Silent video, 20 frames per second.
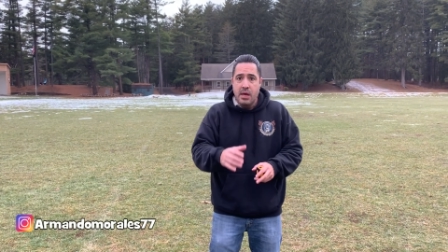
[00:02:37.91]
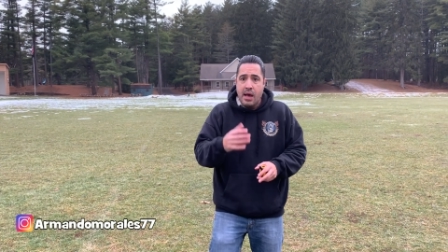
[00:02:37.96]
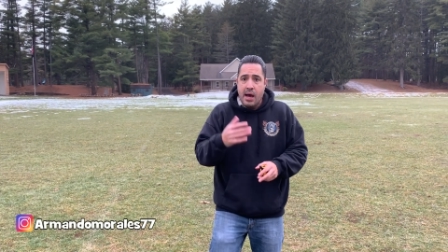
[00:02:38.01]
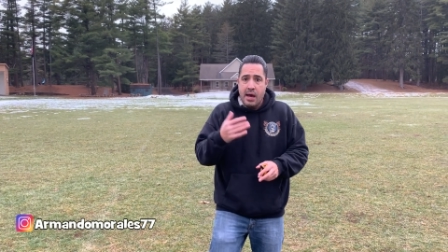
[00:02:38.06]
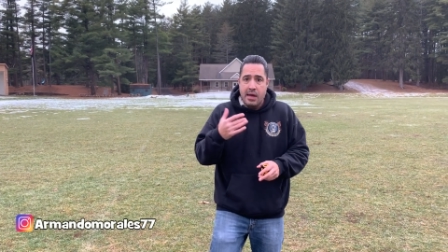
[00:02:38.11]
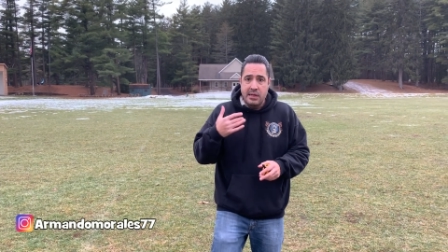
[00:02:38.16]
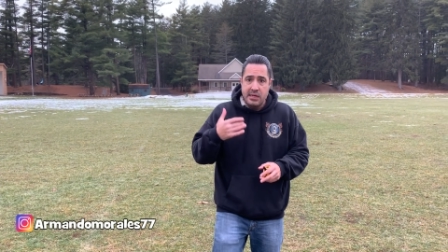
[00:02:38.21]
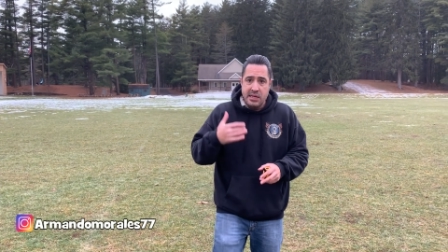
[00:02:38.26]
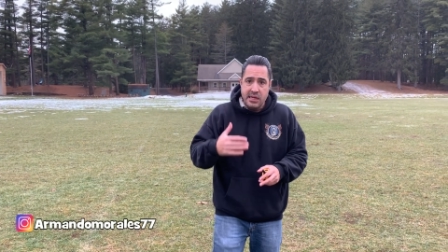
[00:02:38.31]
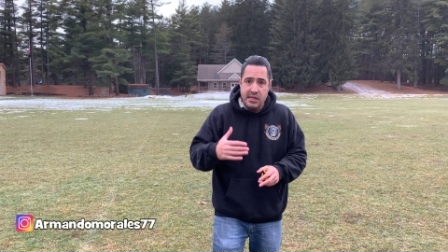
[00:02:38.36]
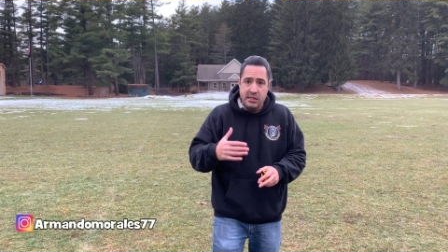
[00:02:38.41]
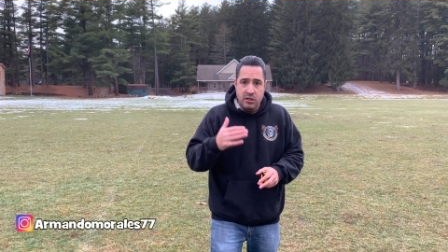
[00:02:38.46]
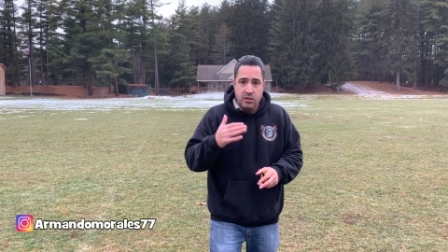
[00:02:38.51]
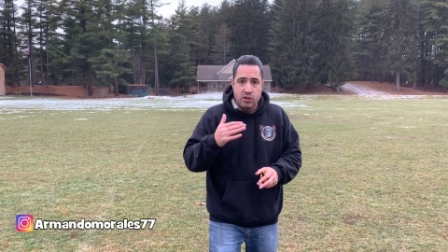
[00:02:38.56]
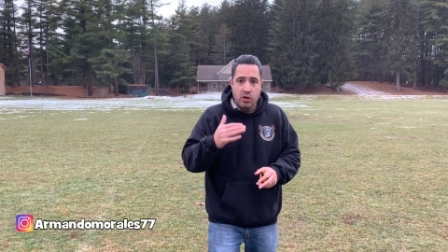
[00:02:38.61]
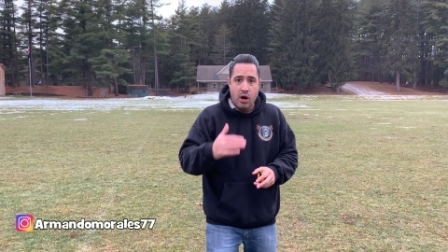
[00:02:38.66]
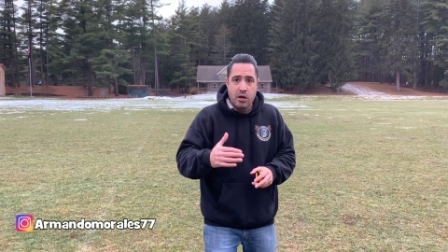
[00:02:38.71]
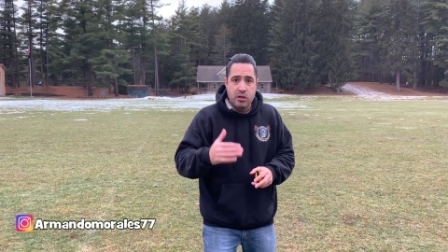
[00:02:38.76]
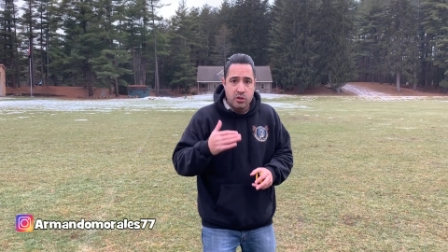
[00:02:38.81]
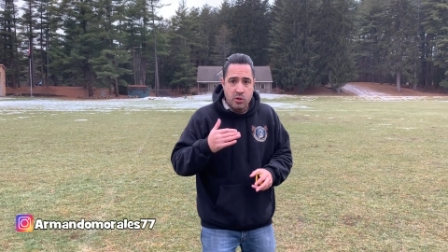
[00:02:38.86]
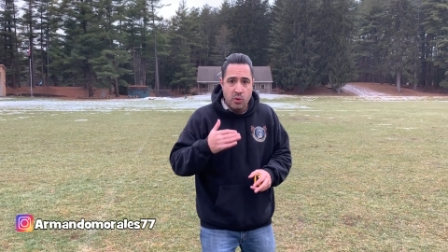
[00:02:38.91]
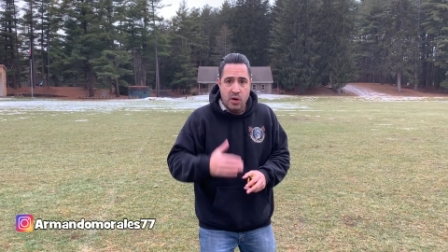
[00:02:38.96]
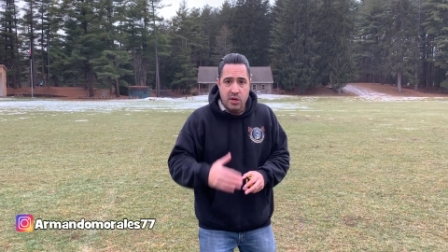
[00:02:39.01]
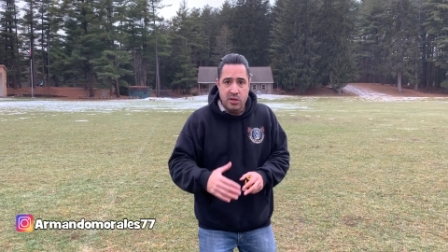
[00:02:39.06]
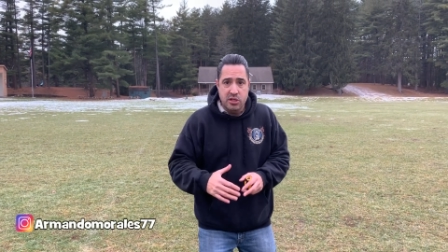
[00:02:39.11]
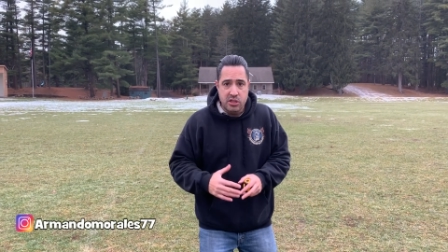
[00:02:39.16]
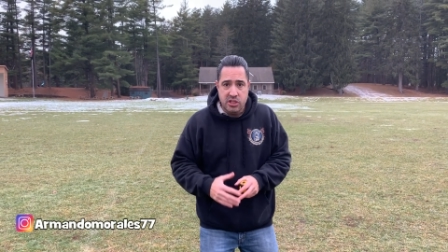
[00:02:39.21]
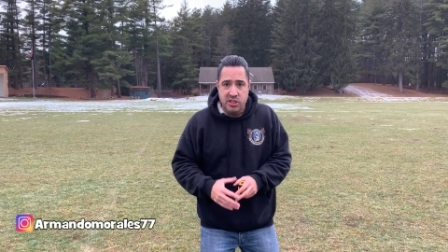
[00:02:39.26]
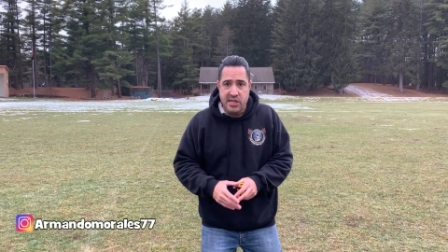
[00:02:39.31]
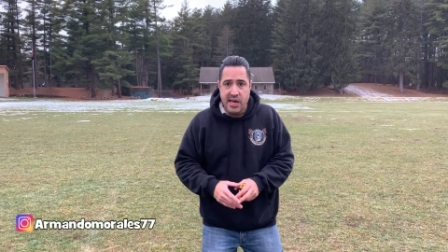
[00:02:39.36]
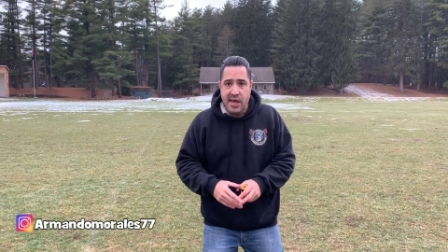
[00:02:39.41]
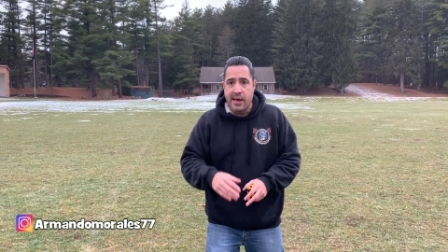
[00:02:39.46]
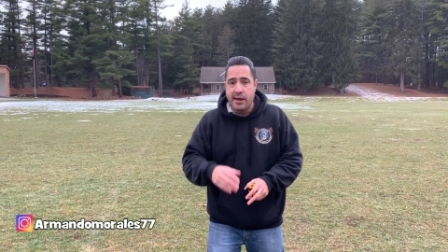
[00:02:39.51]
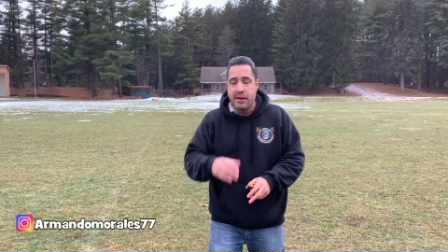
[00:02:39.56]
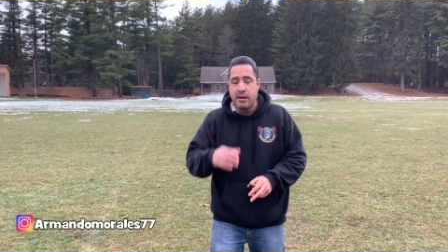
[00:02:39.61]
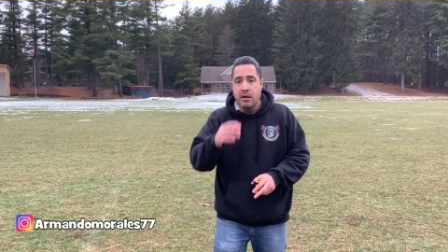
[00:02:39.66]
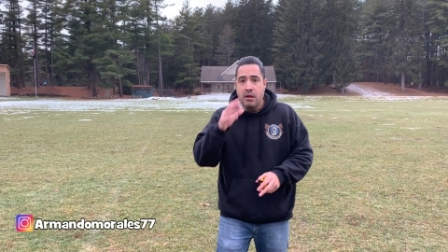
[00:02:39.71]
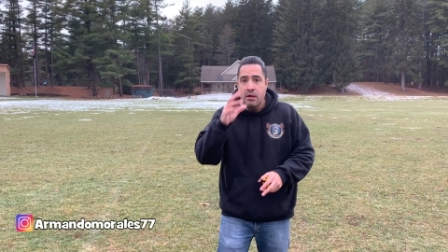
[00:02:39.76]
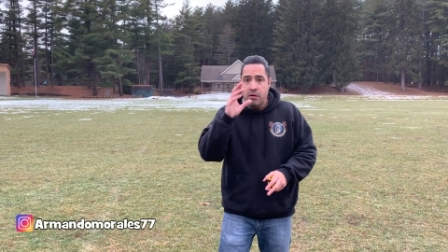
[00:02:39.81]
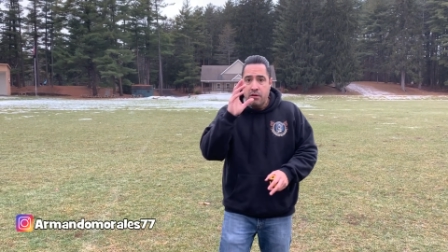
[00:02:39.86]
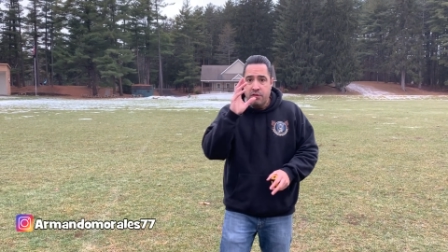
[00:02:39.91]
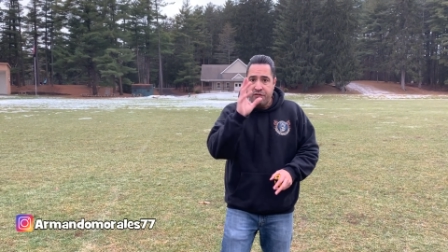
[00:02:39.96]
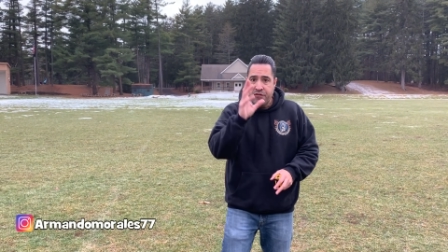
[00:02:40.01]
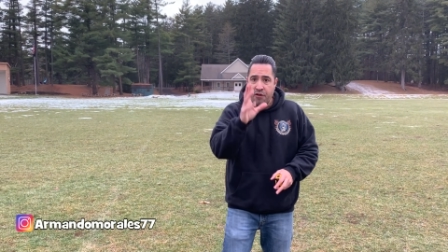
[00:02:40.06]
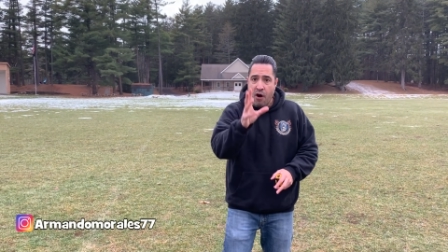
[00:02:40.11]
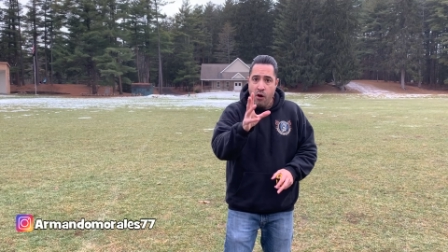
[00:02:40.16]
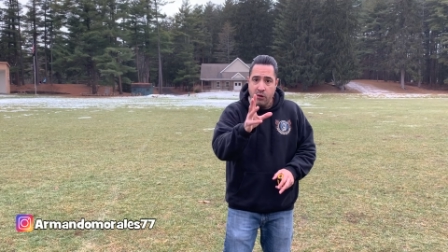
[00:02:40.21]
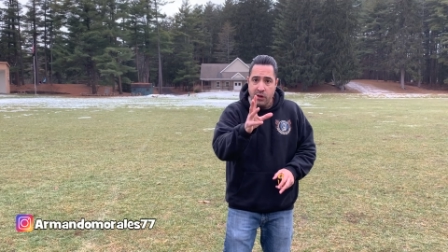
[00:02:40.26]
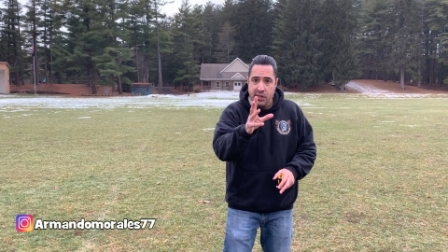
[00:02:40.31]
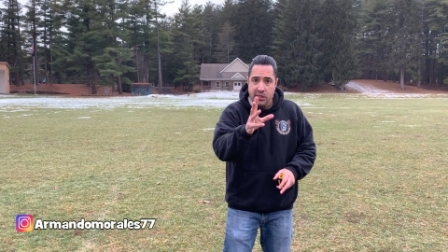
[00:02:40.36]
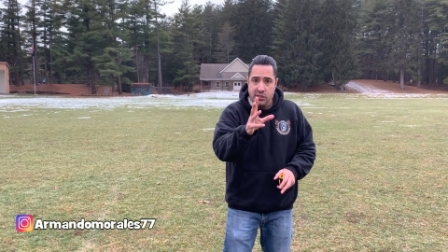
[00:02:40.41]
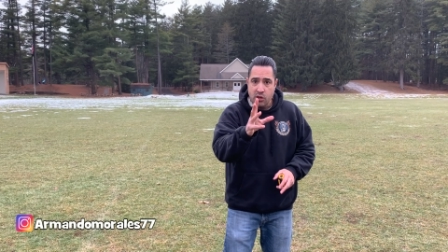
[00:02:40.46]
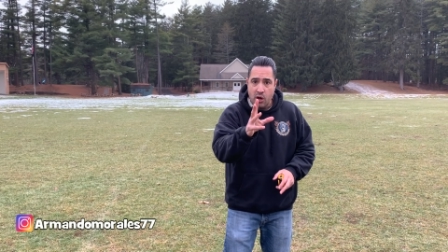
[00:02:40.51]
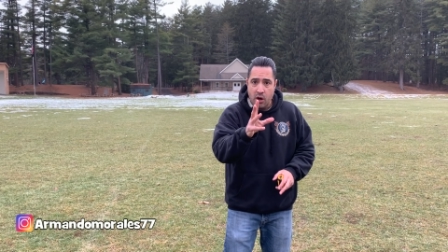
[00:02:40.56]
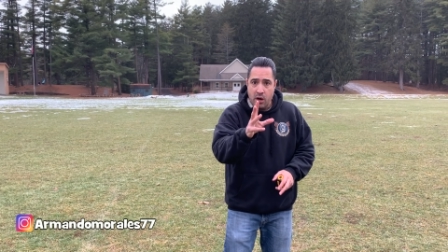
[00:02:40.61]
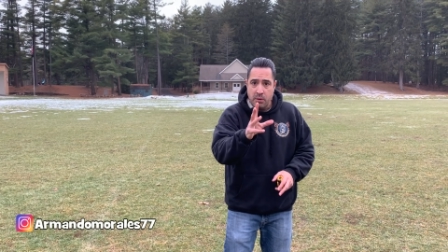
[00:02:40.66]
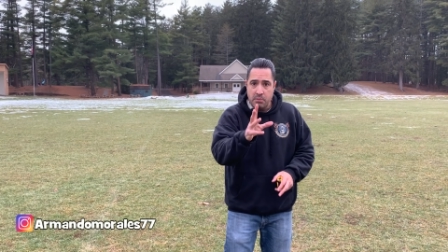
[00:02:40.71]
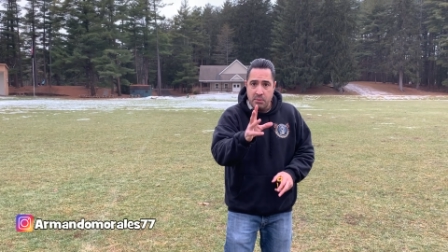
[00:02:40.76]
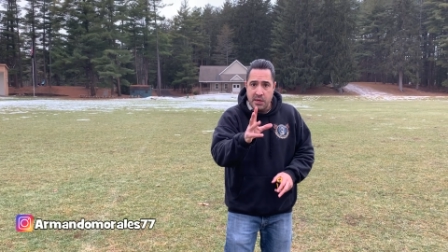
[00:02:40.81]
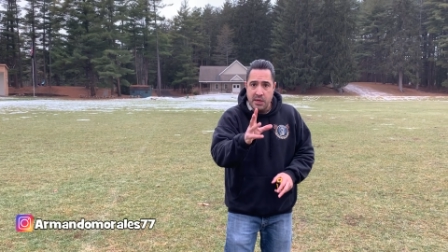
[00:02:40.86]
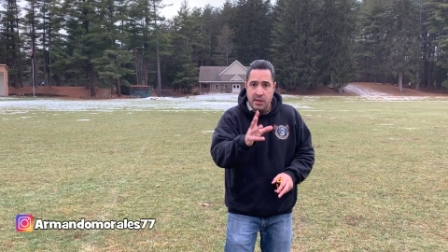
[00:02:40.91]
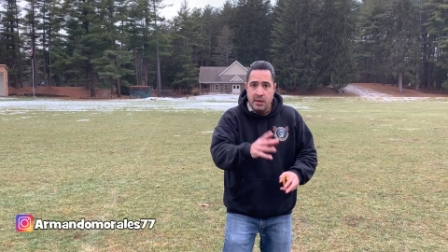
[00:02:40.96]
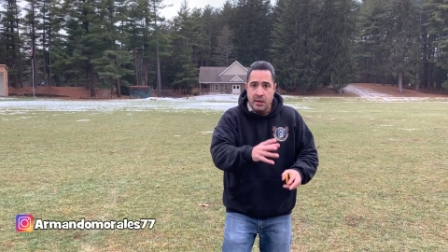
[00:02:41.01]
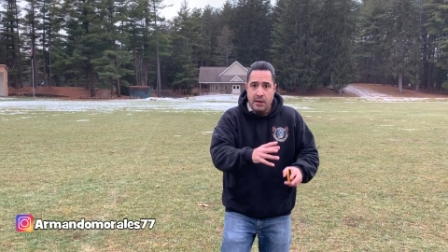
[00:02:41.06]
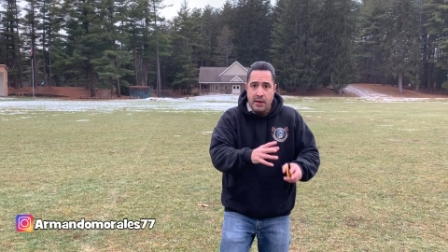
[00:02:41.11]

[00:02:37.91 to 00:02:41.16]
I need the dog to understand, focus on me,